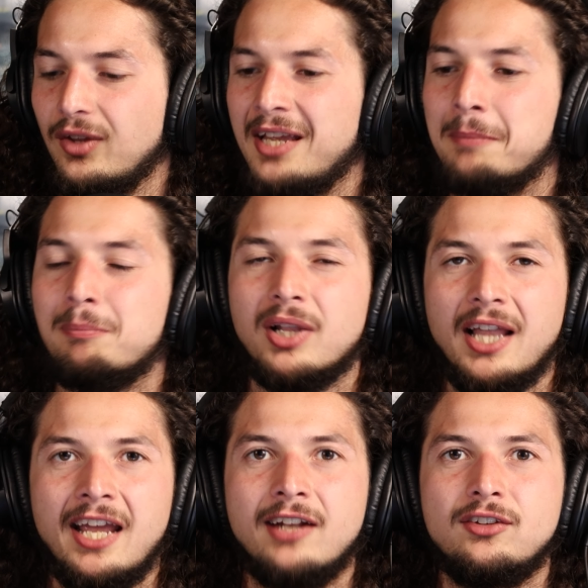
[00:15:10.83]

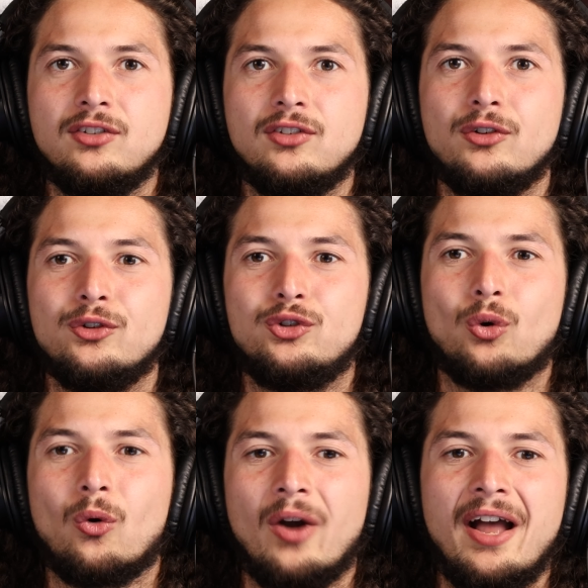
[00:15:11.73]
implants
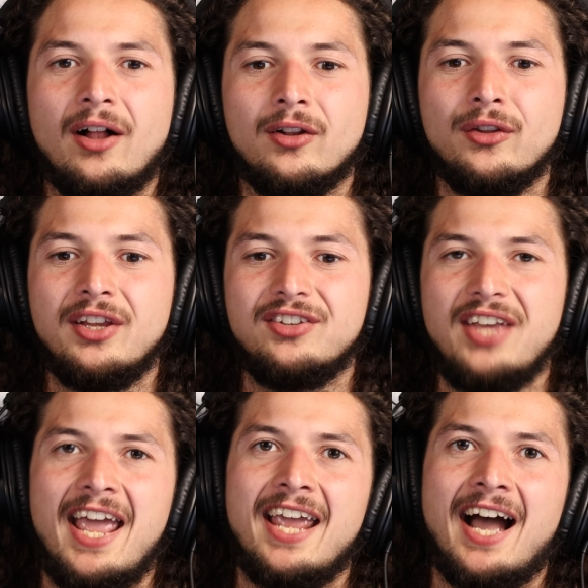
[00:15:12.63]
Jor-El, this
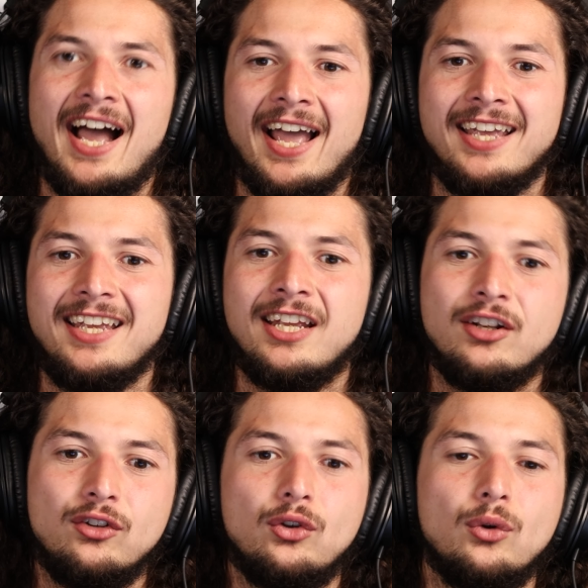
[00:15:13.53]
AI,
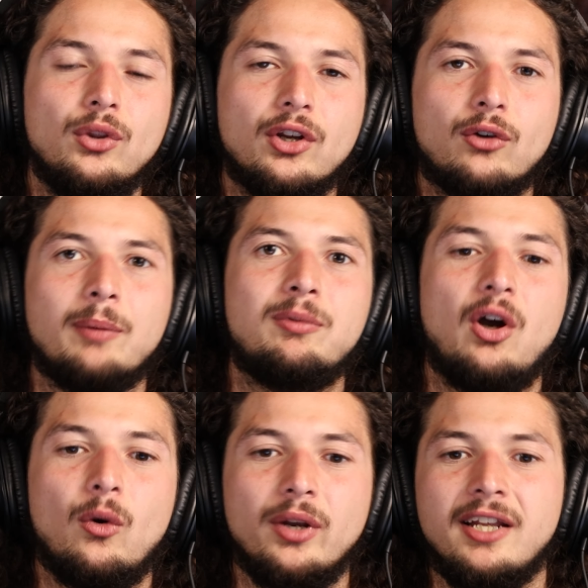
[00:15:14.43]
into the
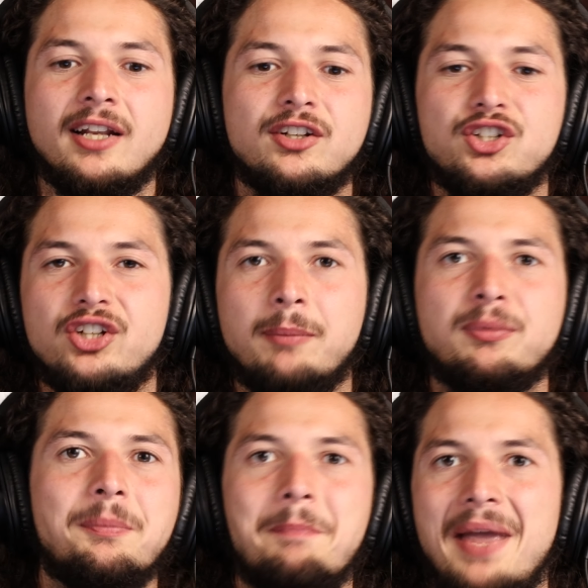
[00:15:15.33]
Kryptonian
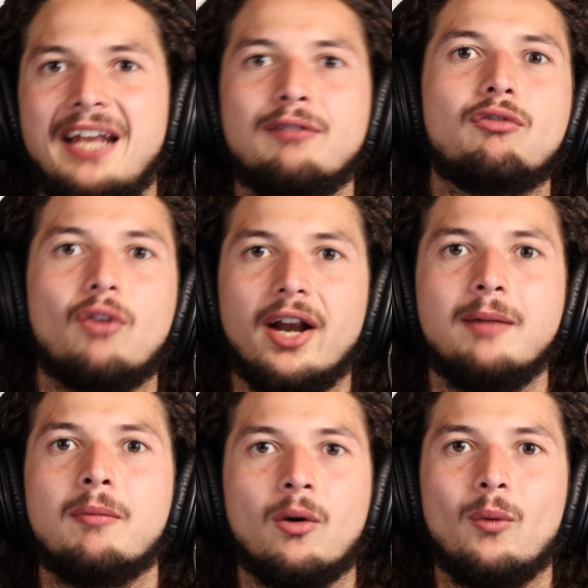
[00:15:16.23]
ship's
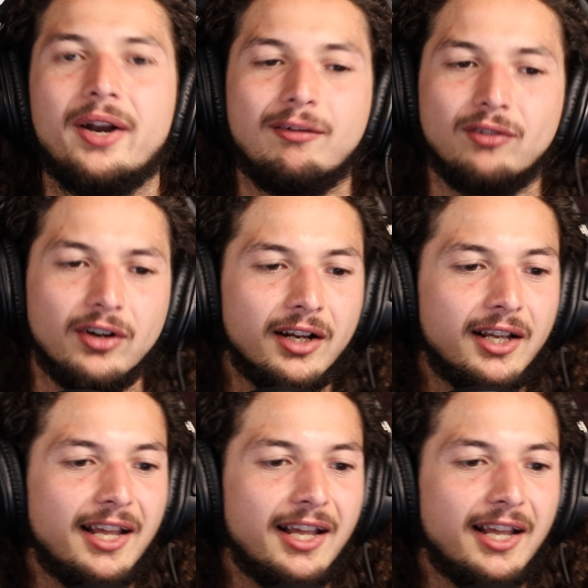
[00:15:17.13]
mainframe or whatever.